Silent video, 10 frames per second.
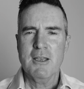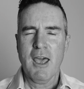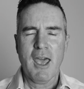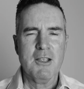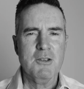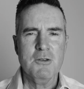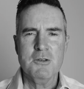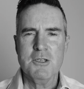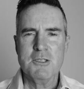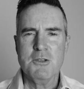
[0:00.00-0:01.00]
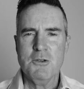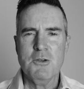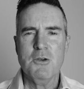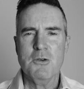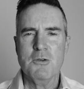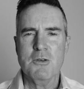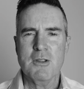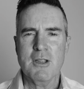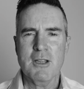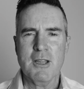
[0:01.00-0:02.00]
and you just knew
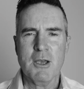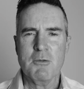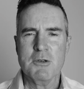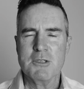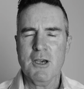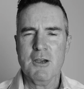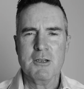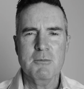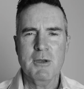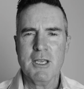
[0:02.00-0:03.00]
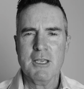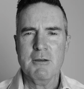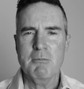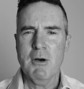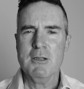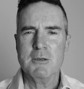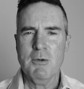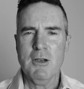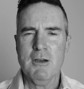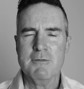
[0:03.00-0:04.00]
that there was going to be
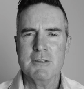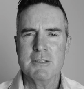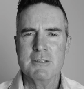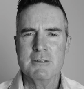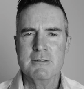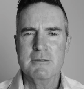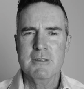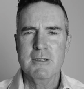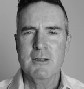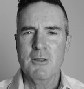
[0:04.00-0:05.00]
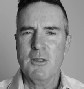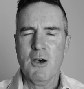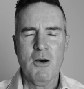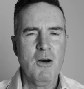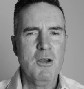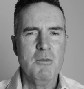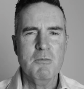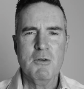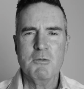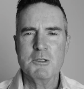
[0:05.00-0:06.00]
multiple offers. The
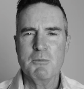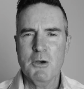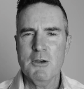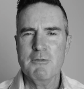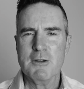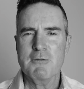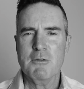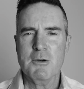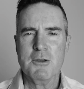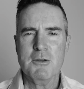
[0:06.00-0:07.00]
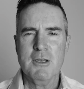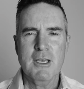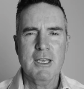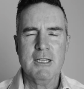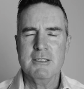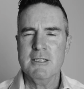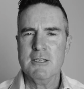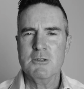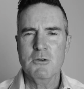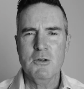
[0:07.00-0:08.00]
home was perfect for you. It
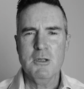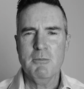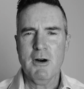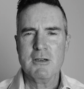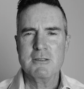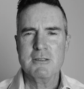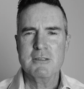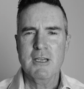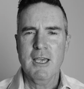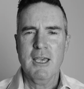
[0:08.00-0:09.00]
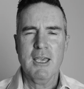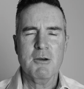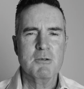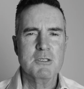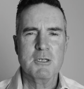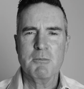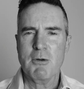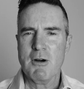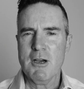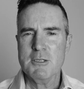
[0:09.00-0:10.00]
ticked all the boxes. It was at a
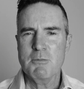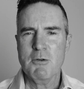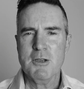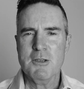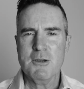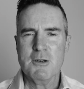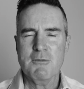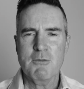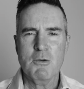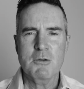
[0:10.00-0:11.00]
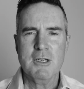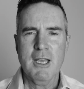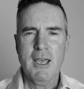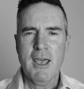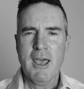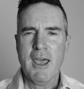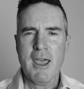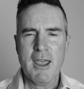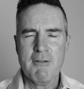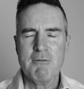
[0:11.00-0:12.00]
price point you could afford.
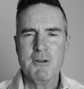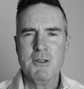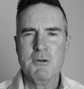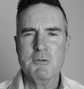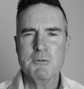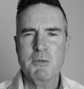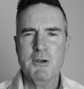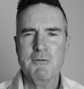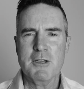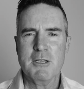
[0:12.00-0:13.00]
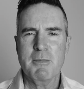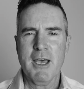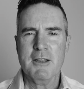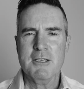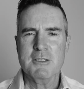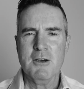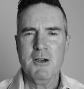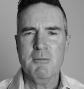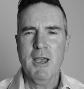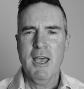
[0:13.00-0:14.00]
Everything was perfect about this home.